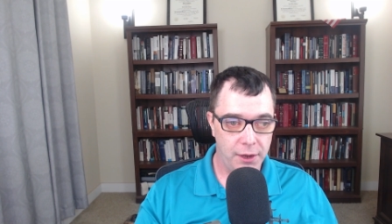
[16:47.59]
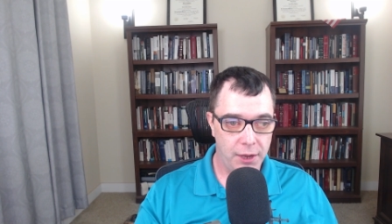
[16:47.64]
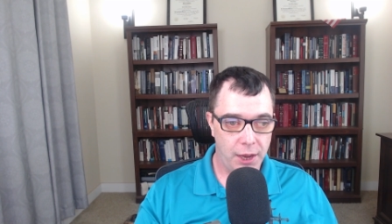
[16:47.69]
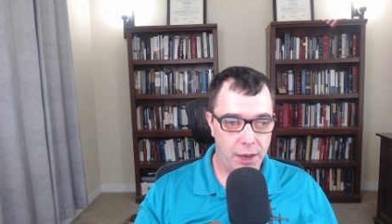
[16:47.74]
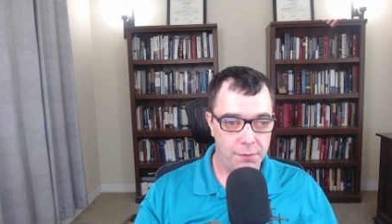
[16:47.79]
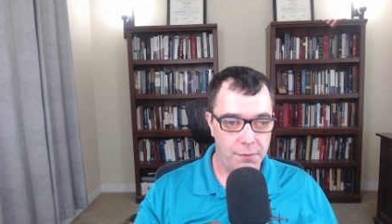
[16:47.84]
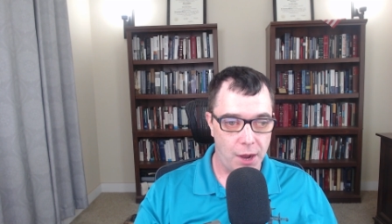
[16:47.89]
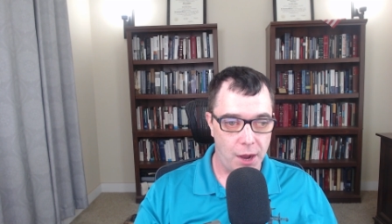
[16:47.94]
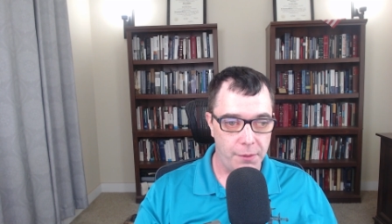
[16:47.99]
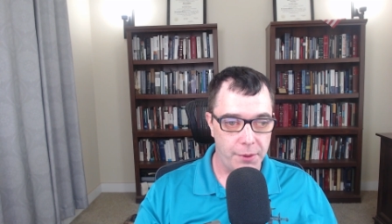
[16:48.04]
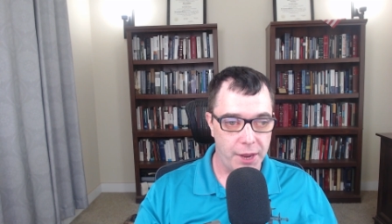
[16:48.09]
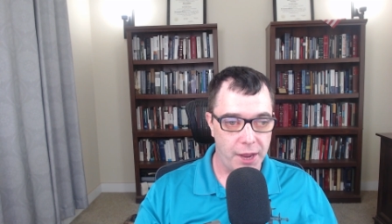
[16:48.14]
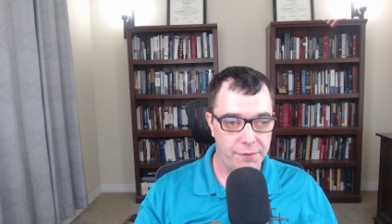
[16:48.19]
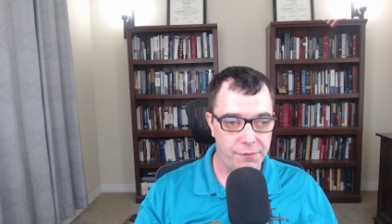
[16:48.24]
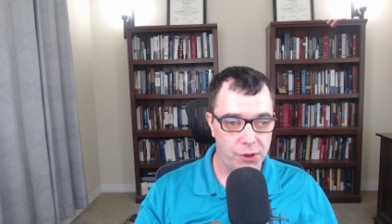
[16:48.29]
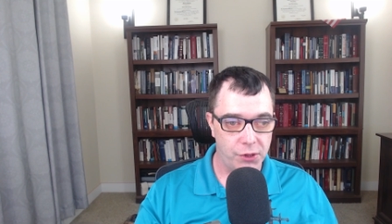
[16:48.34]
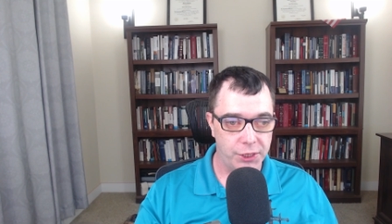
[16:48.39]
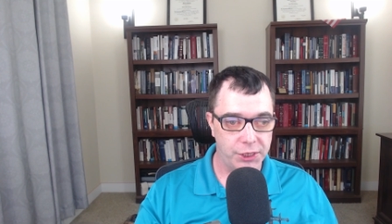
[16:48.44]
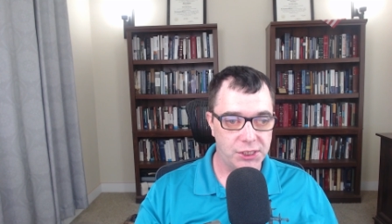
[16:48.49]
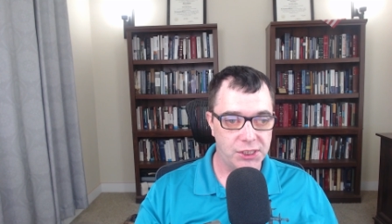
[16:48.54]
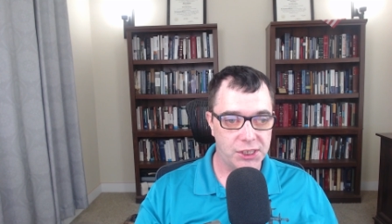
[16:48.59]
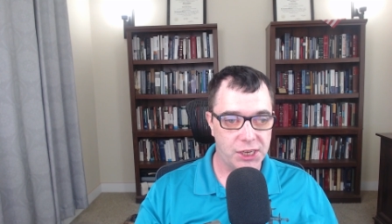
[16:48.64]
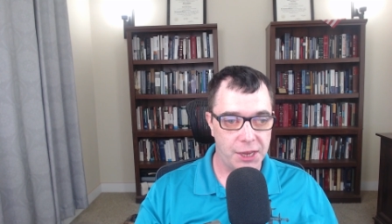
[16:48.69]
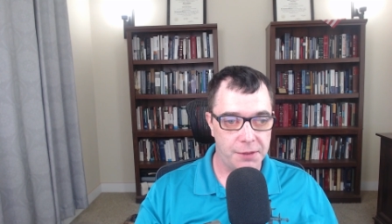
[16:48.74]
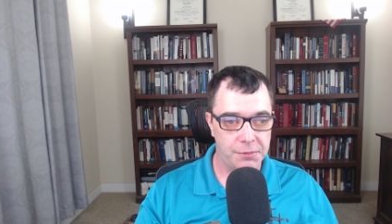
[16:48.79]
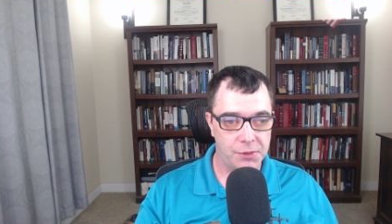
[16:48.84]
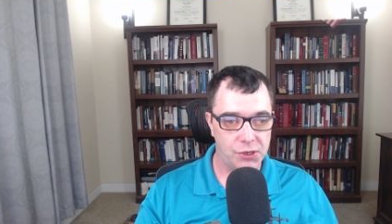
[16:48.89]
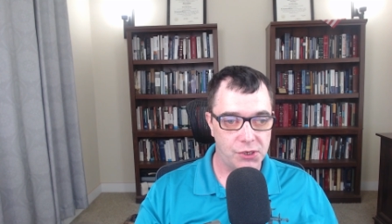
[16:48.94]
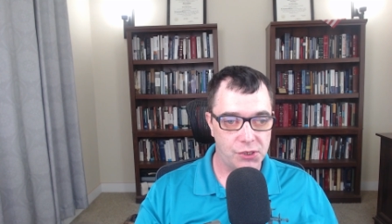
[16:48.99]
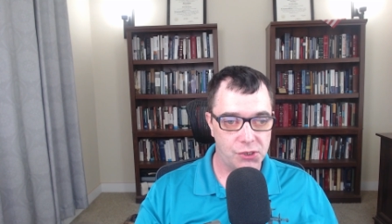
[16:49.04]
And while we have only
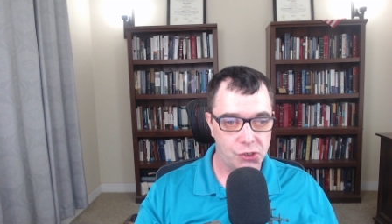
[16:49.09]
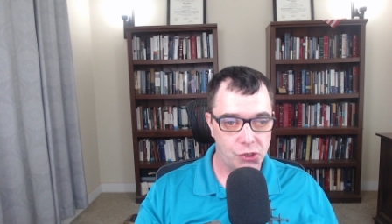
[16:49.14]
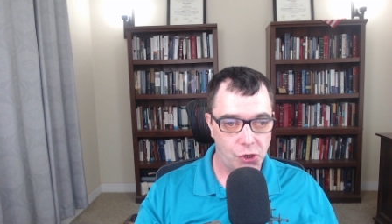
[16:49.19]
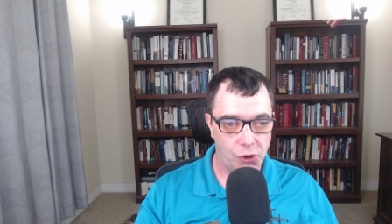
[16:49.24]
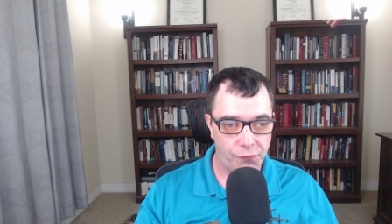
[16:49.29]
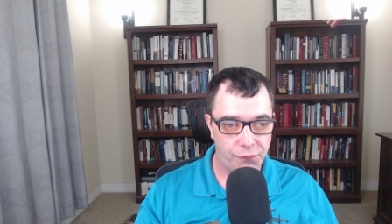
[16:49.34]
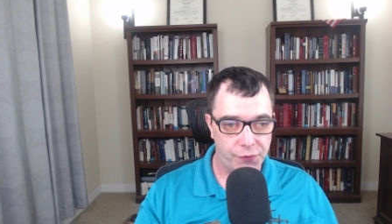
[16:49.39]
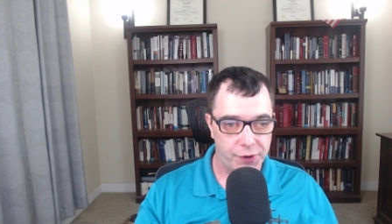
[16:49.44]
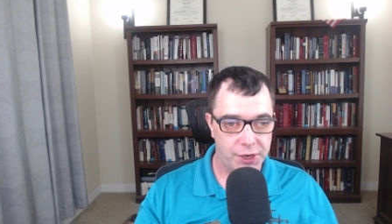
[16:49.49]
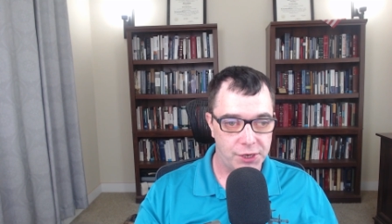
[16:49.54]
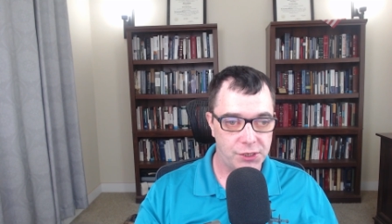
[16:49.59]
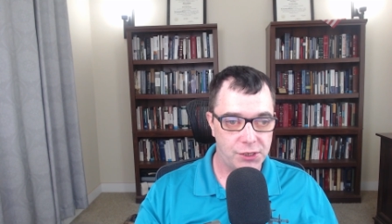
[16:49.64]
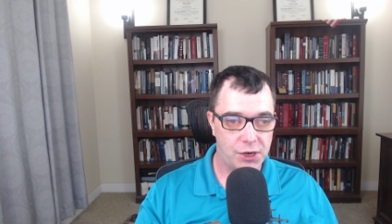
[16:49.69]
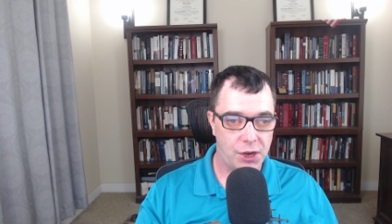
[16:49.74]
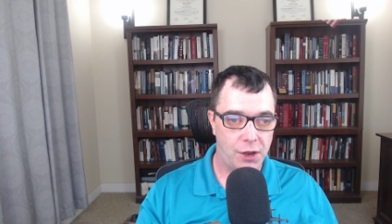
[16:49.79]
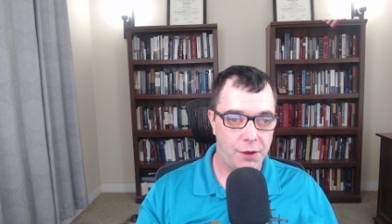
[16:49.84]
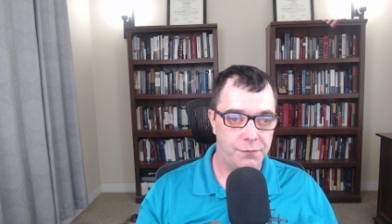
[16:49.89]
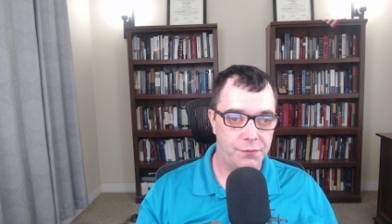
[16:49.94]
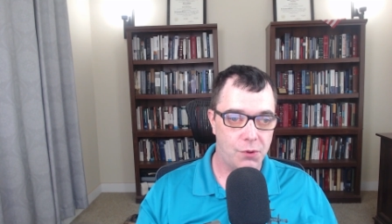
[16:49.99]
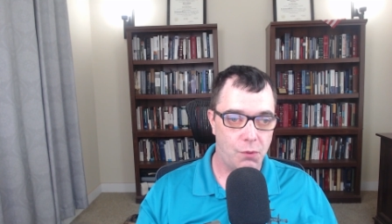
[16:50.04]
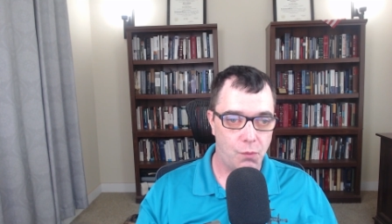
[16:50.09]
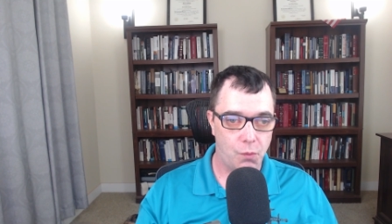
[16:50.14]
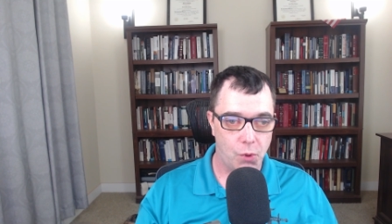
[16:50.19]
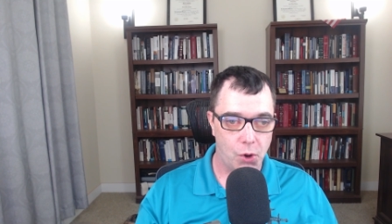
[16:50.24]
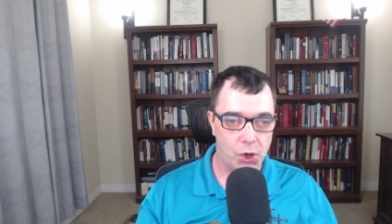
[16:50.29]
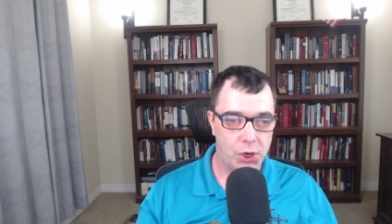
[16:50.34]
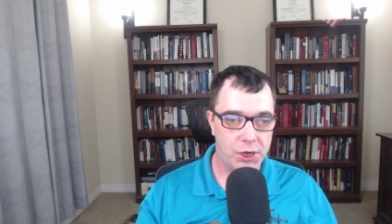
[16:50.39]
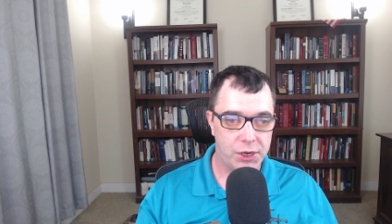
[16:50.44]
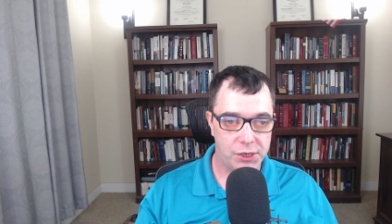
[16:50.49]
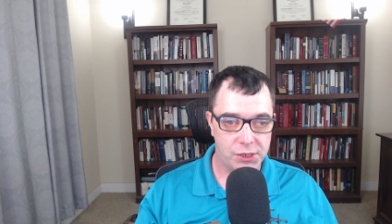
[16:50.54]
skimmed the surface of the
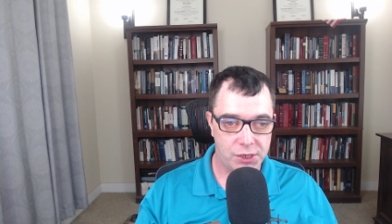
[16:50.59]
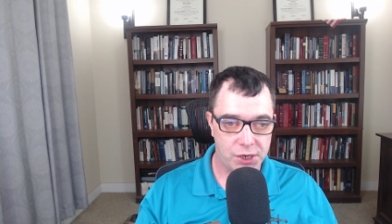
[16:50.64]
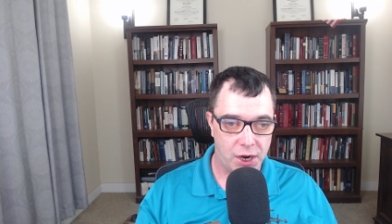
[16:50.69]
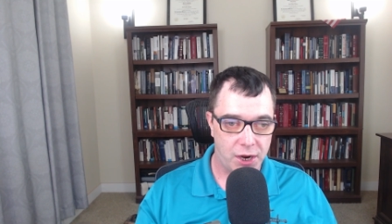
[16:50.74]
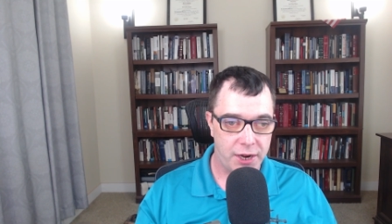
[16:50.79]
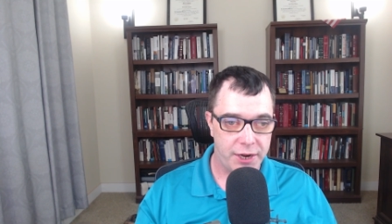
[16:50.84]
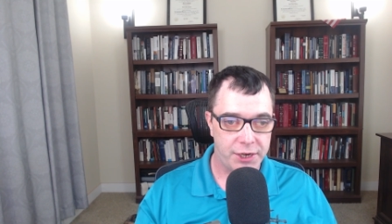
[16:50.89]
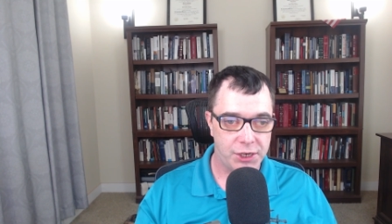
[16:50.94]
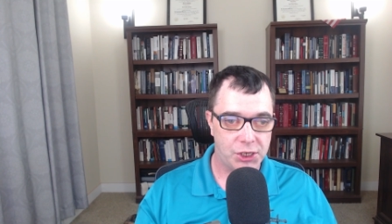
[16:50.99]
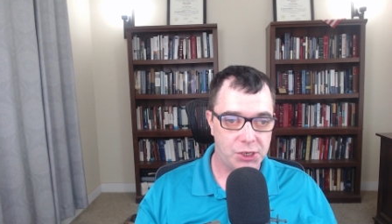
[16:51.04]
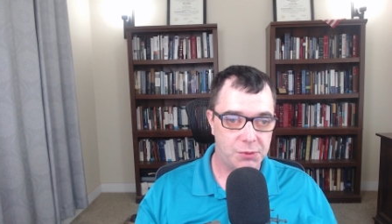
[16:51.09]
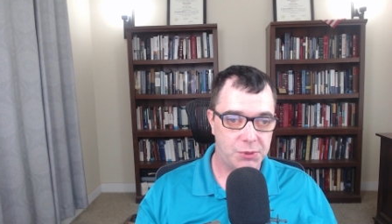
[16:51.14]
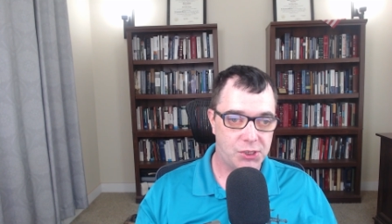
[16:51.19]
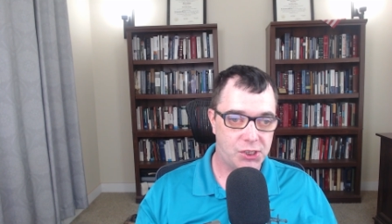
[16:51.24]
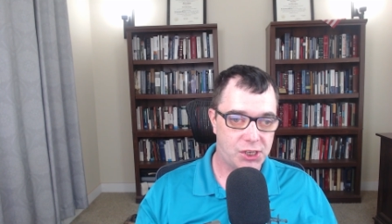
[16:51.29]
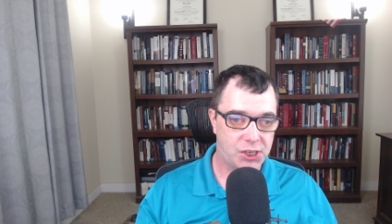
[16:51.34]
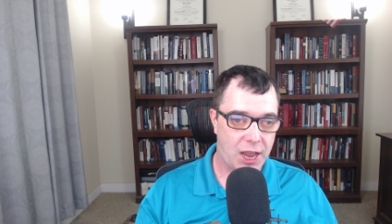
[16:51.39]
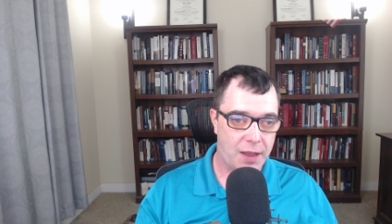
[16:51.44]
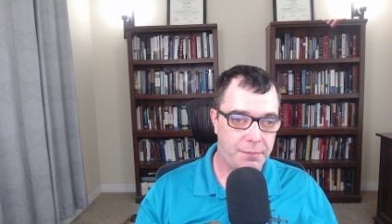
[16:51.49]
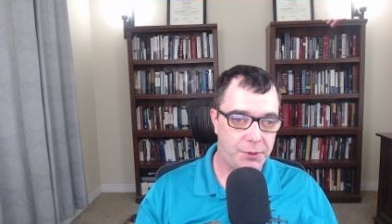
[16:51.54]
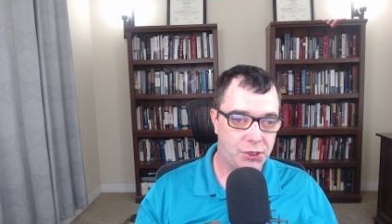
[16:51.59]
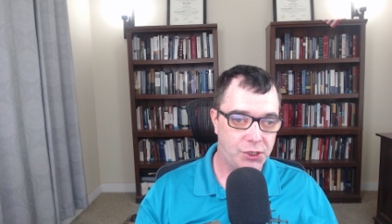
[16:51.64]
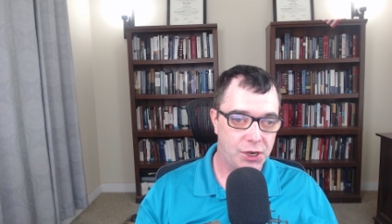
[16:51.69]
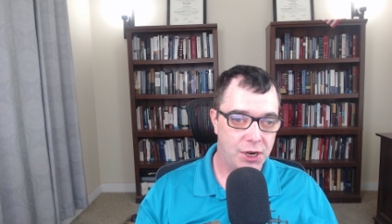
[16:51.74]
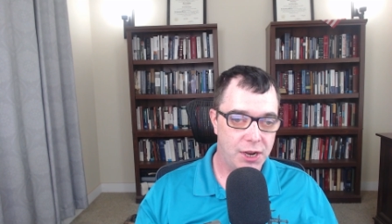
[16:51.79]
work done to establish